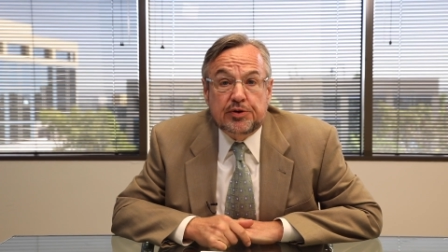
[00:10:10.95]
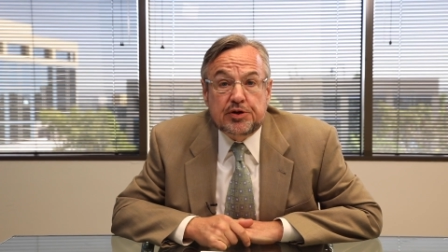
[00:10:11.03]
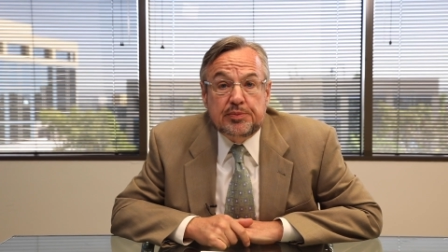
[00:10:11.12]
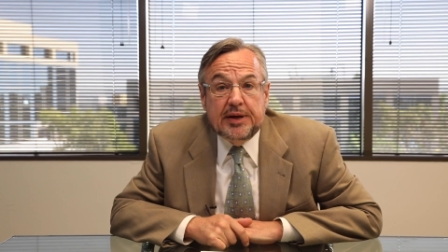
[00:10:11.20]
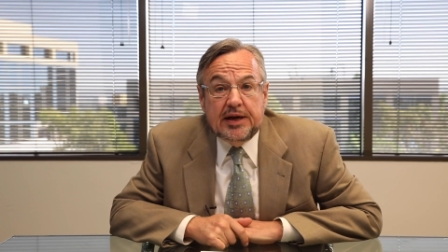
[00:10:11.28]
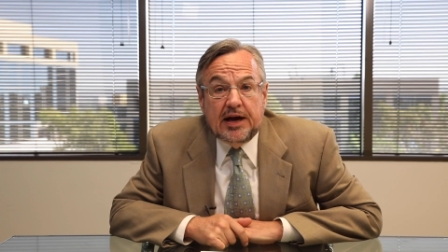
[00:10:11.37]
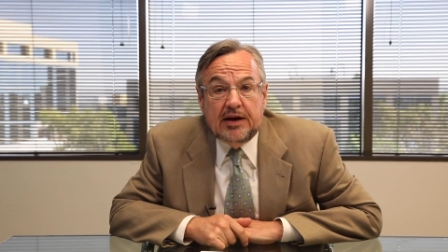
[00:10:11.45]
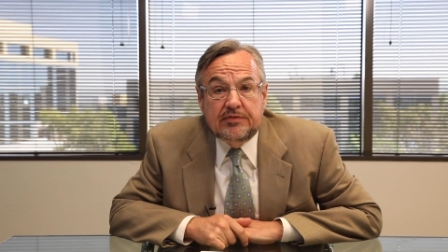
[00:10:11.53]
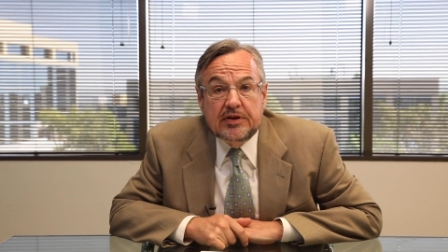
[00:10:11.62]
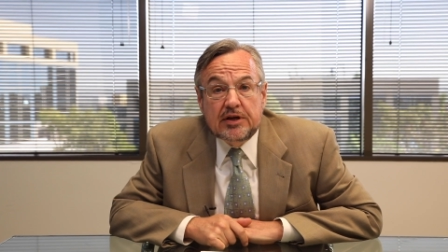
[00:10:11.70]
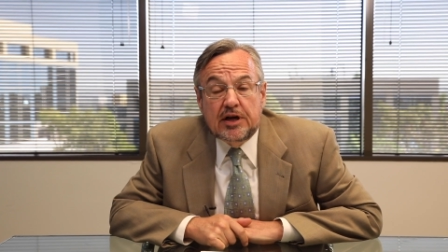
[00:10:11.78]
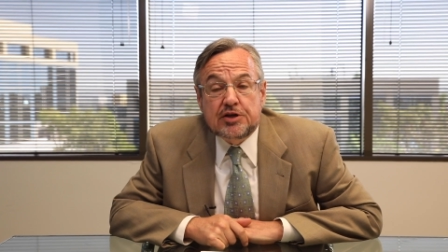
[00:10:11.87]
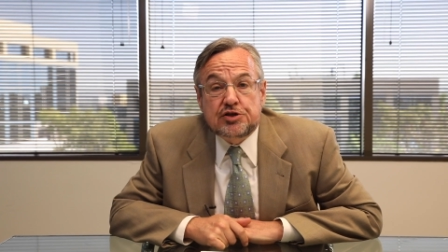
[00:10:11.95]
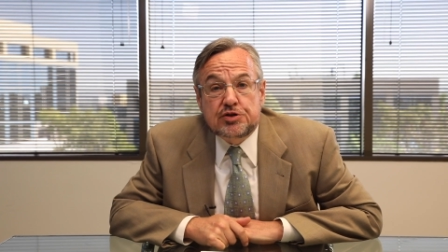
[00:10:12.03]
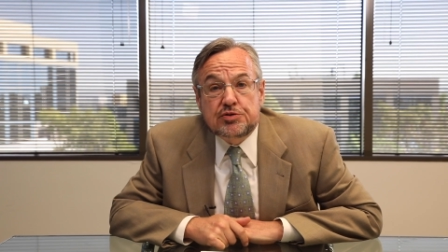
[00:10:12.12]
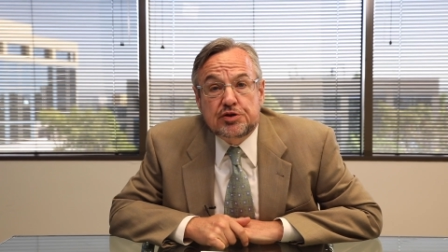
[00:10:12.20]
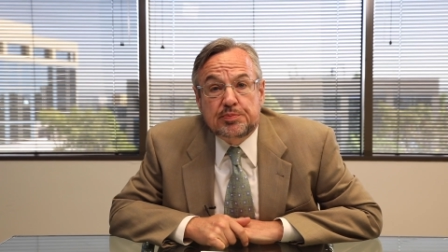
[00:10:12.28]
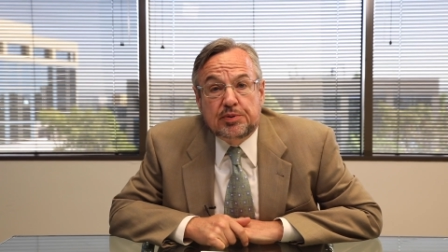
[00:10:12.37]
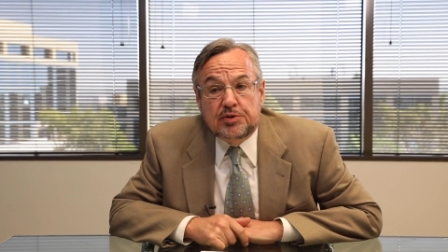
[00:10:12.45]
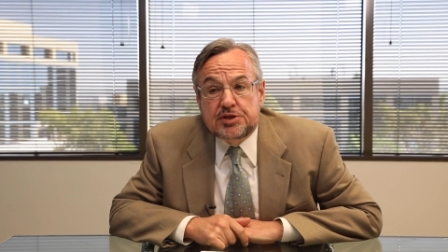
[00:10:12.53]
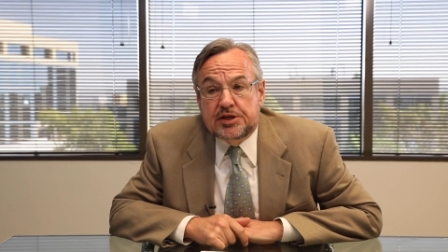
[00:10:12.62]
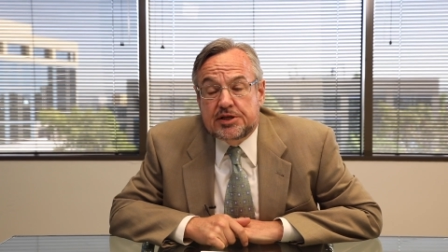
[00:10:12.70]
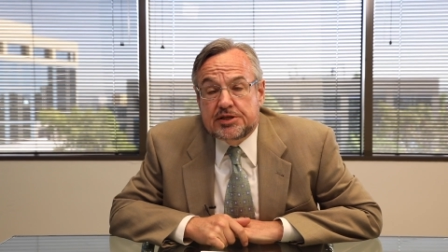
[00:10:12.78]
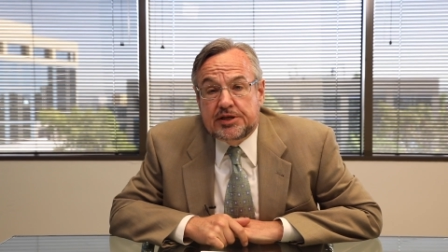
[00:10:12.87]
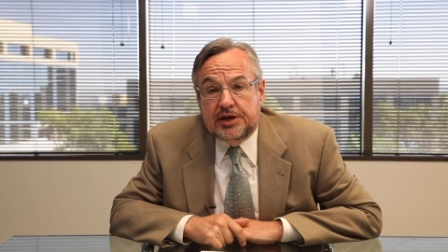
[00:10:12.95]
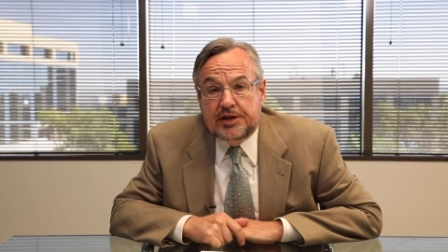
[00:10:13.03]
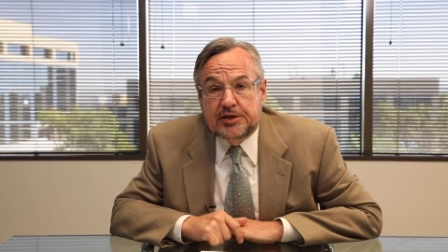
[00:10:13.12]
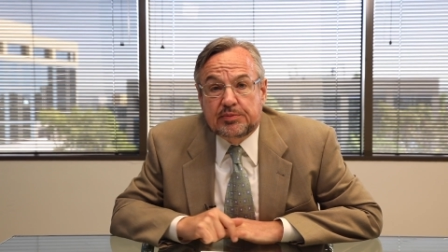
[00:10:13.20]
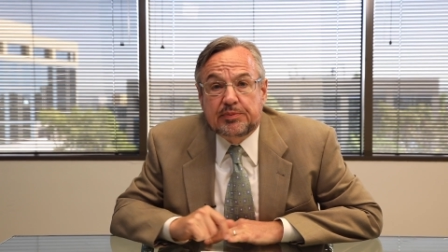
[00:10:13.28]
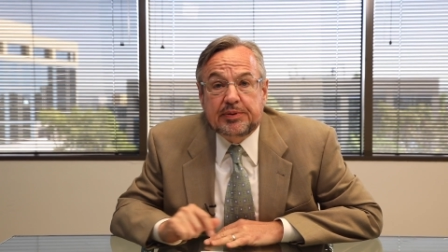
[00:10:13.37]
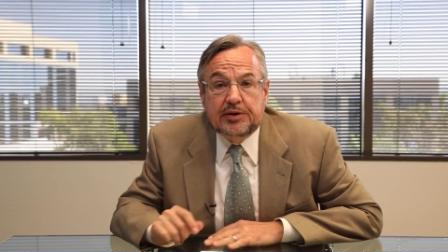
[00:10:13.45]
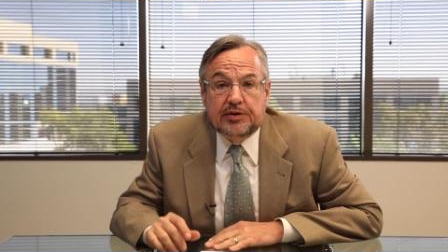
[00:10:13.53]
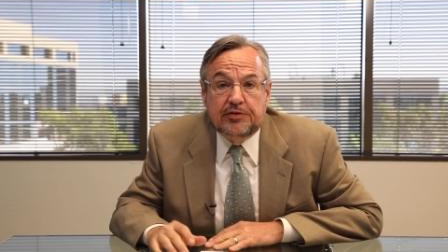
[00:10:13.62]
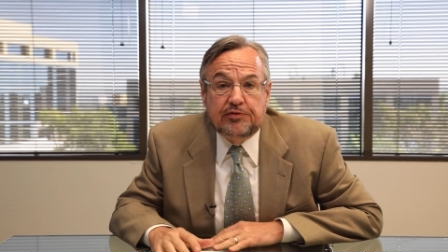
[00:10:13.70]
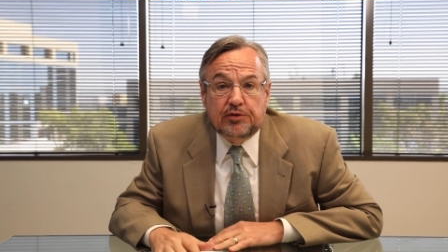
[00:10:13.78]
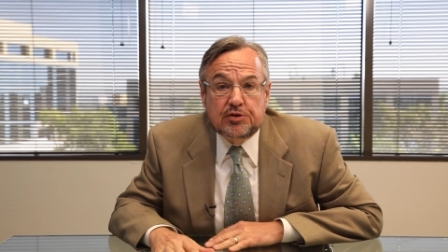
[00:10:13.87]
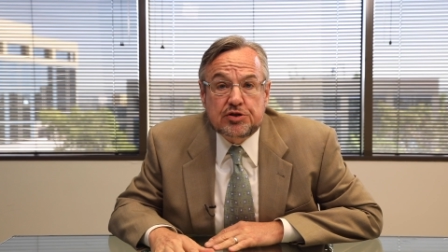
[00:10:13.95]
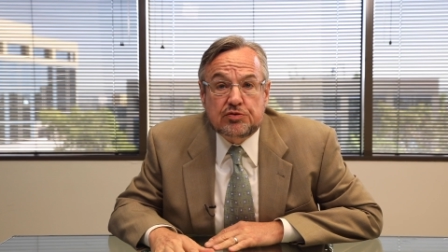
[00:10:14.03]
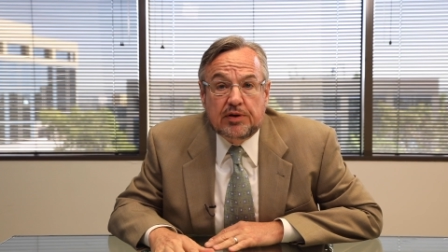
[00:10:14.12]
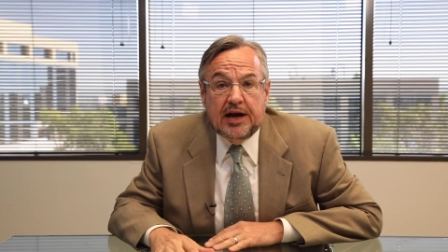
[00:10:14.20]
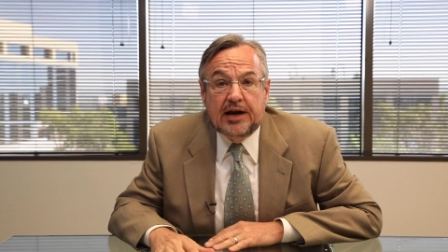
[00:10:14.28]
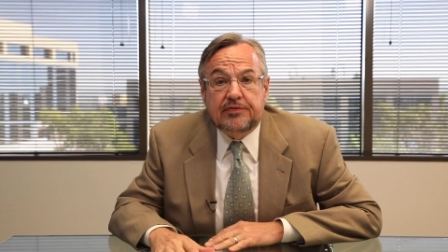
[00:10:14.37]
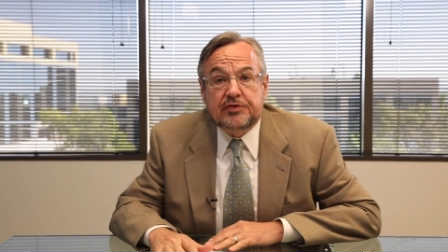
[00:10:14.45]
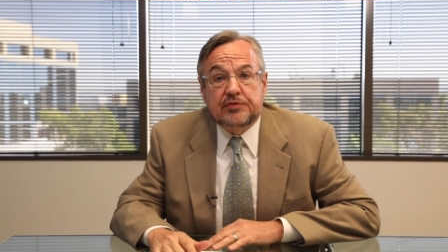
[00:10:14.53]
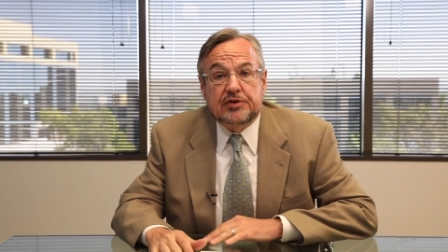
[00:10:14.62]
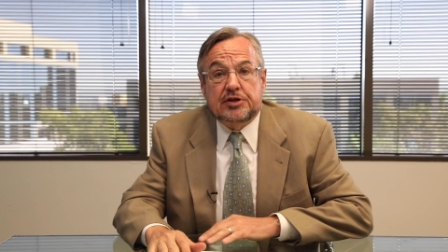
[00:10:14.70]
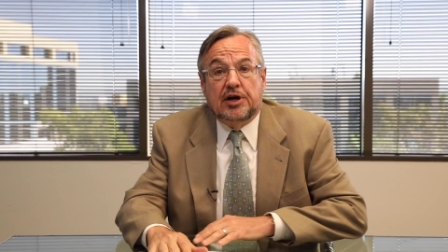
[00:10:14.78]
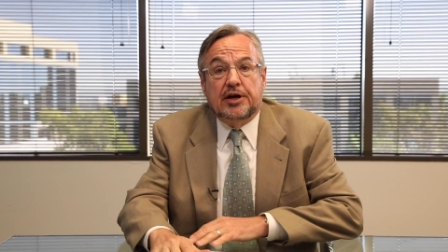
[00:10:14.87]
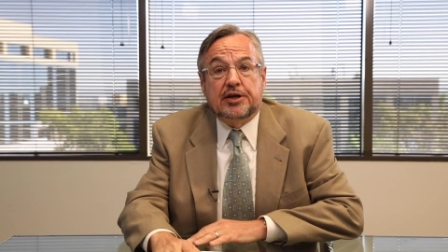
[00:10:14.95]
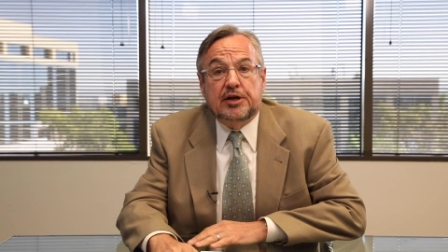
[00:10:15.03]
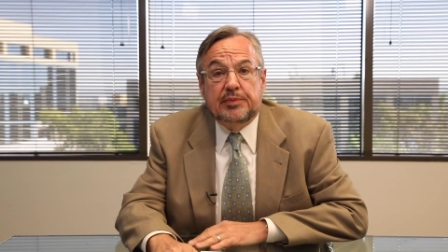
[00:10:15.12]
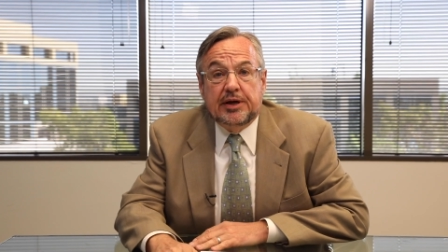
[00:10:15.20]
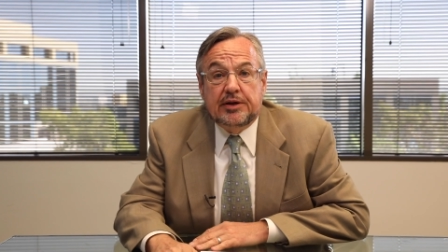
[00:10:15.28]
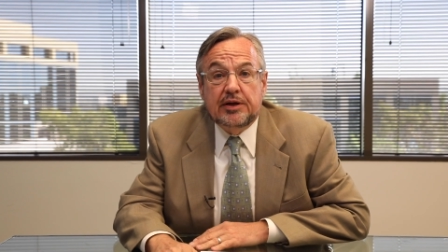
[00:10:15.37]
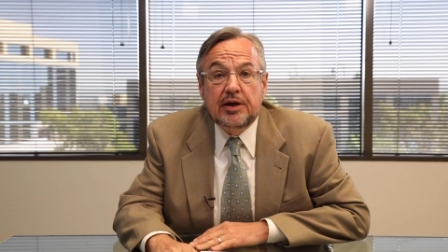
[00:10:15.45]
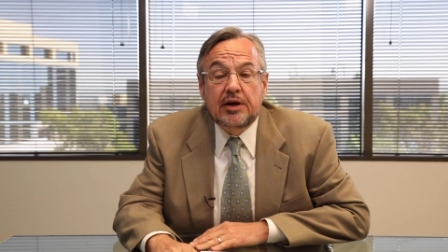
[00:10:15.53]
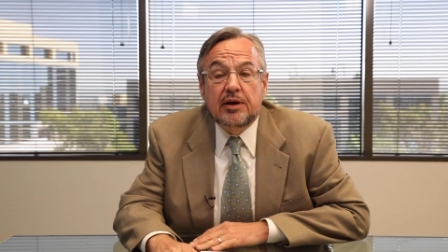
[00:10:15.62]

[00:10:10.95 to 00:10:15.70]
where you may have a junior person assigned to prepare the first draft of a document.